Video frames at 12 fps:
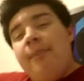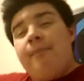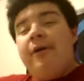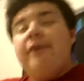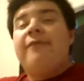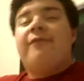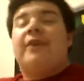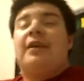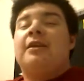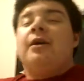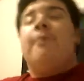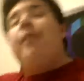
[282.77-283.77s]

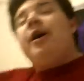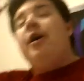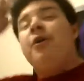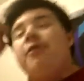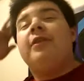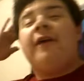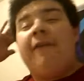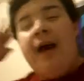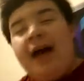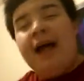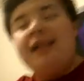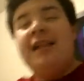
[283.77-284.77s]
perfect. But who the
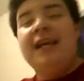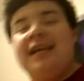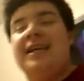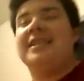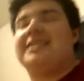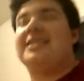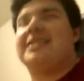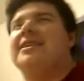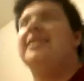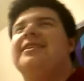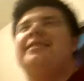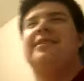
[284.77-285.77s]
hell is?
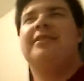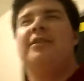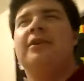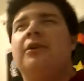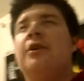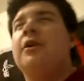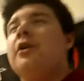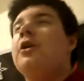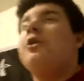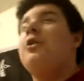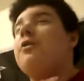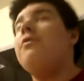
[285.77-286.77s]

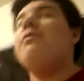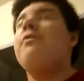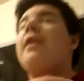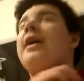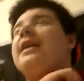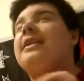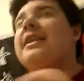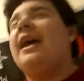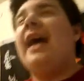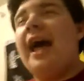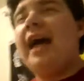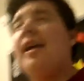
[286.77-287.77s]
Who the
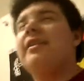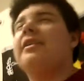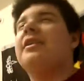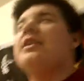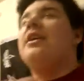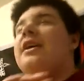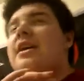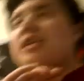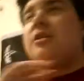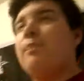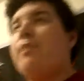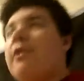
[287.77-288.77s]
hell
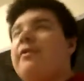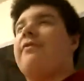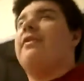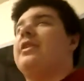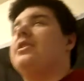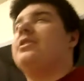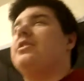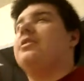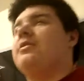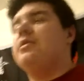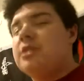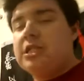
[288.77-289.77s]
is perfect?
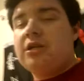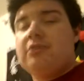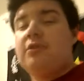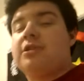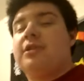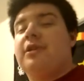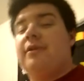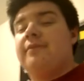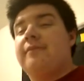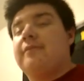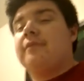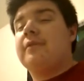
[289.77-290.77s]
Seriously.
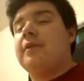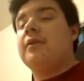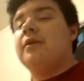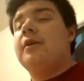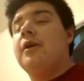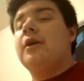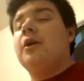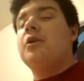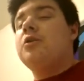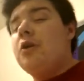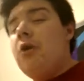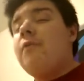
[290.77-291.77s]

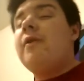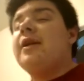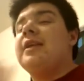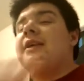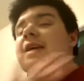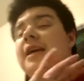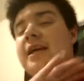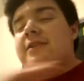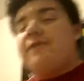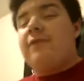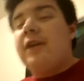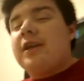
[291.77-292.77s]
No one is
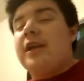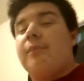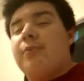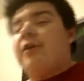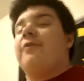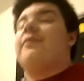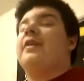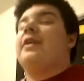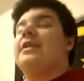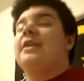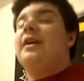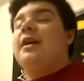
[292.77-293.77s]
freaking
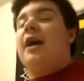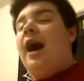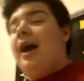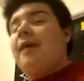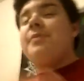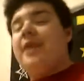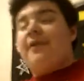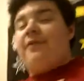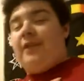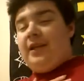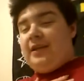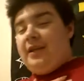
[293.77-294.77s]
perfect. I'm
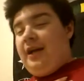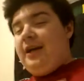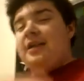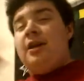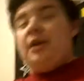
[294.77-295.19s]
definitely not.